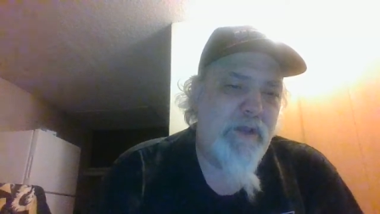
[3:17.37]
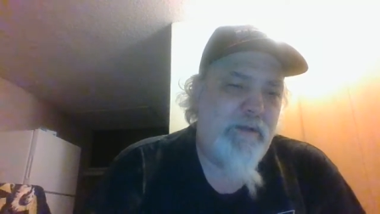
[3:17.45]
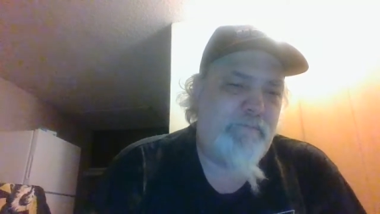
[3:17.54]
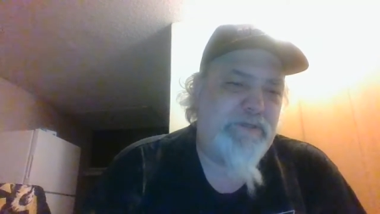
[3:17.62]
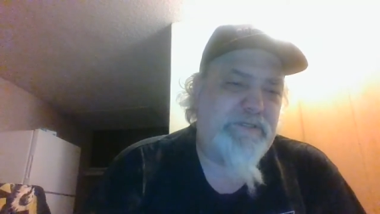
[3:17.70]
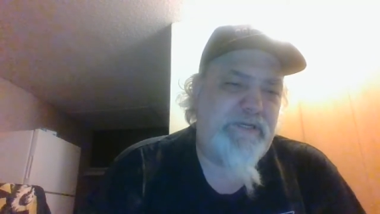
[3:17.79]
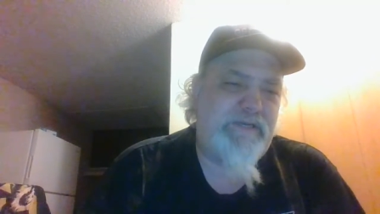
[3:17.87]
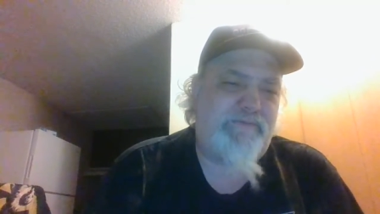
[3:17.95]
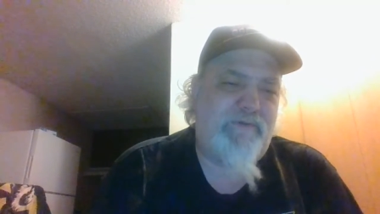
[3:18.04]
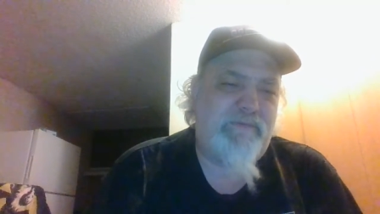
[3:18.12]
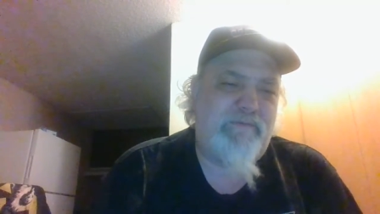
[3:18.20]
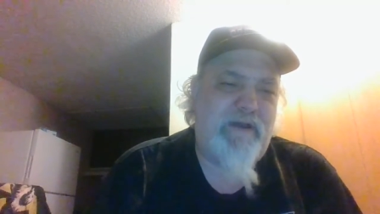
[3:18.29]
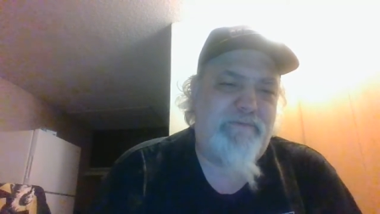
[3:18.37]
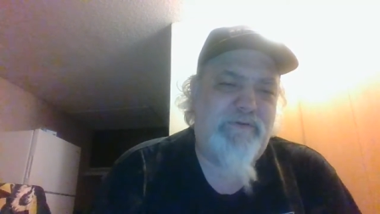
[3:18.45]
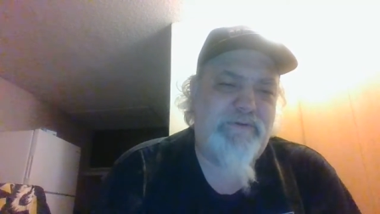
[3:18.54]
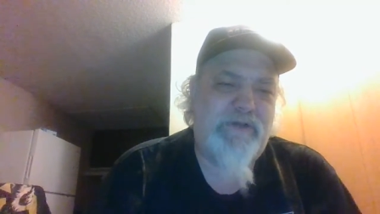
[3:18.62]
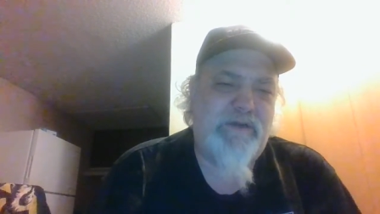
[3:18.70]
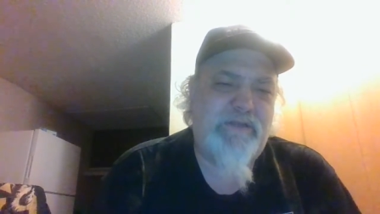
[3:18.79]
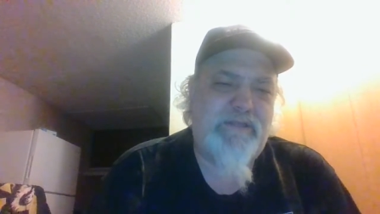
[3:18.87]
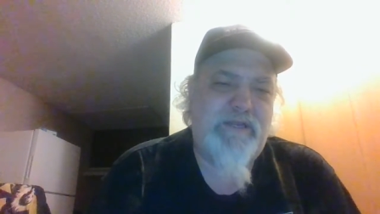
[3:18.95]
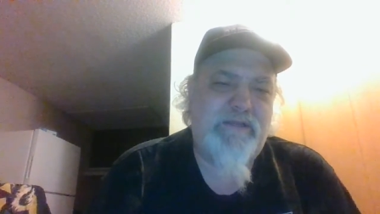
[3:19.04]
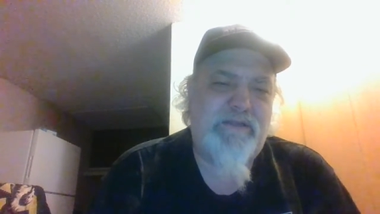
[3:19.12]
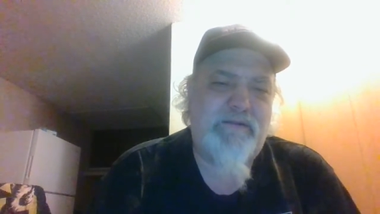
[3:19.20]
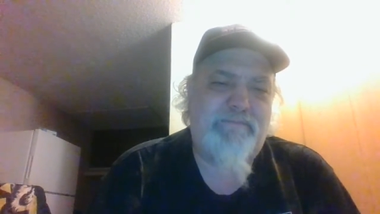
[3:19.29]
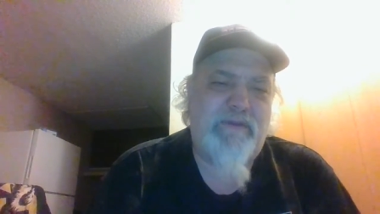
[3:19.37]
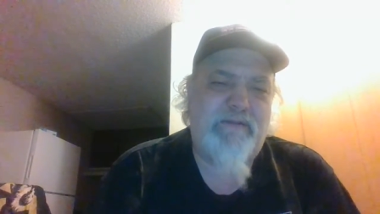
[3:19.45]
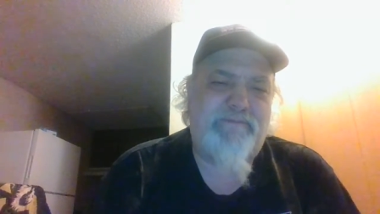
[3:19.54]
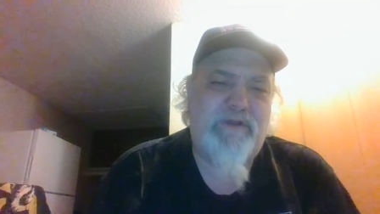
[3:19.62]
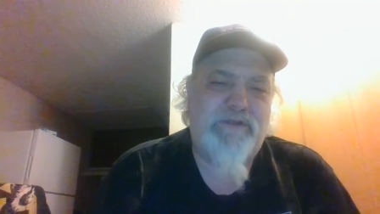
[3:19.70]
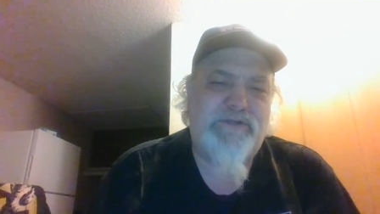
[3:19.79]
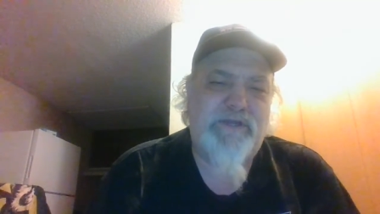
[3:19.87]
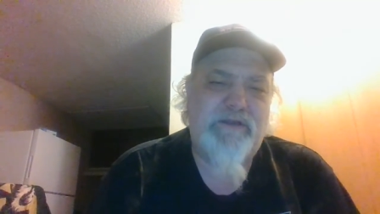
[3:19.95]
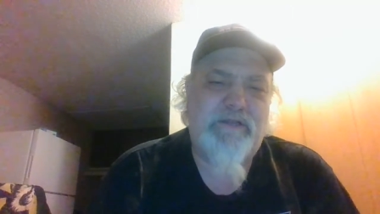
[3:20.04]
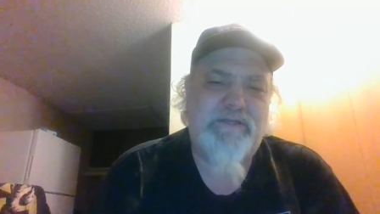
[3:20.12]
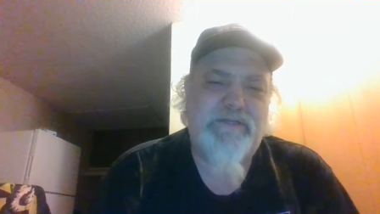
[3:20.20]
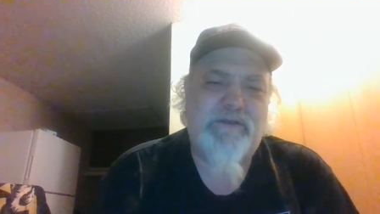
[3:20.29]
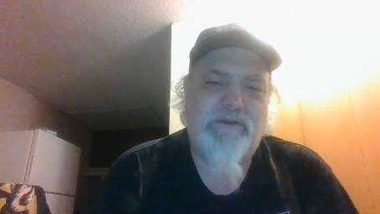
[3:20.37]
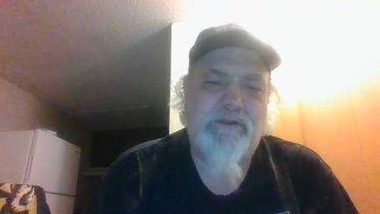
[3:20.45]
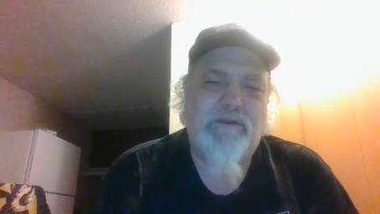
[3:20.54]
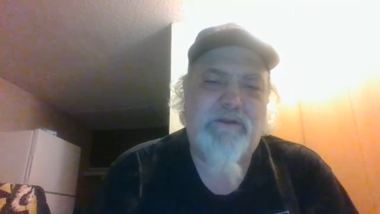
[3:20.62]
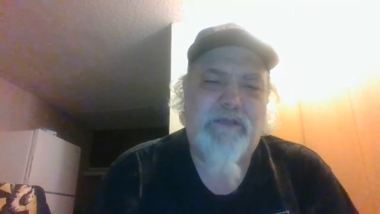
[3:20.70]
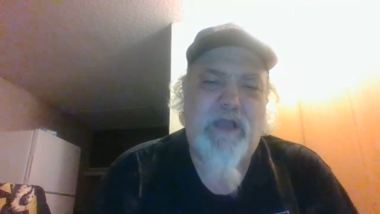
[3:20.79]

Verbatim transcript: Proceeds from the raffles are intended to benefit charities including